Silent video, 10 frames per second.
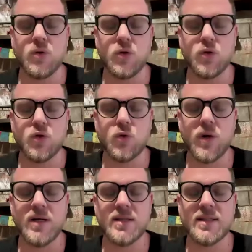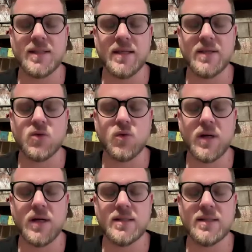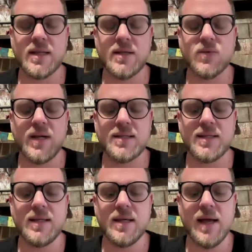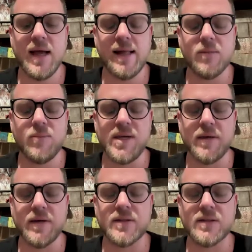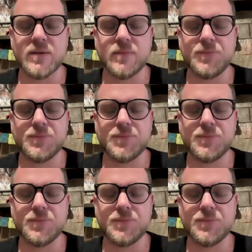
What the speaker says: the suras, the asuras, as well as the hell beings.